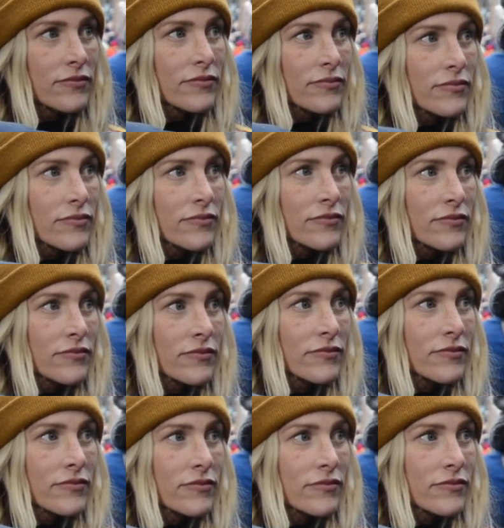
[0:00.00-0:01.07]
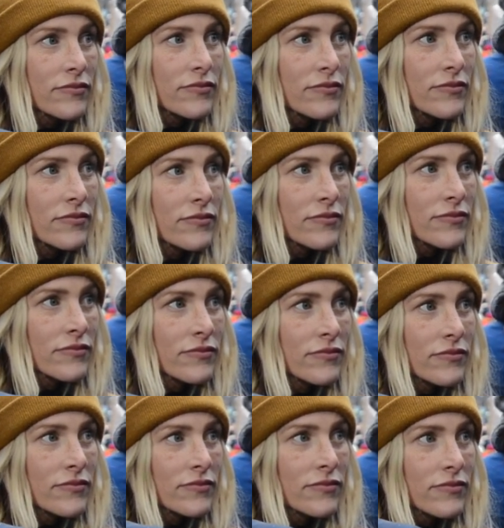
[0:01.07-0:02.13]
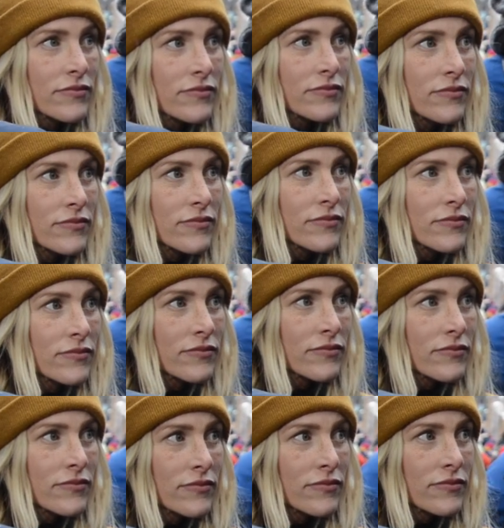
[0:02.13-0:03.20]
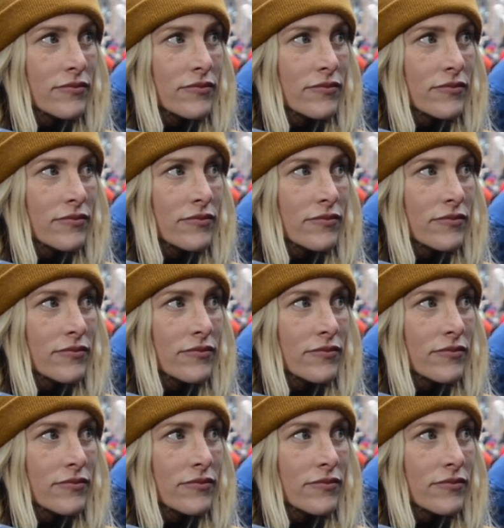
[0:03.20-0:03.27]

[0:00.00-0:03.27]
[no speech]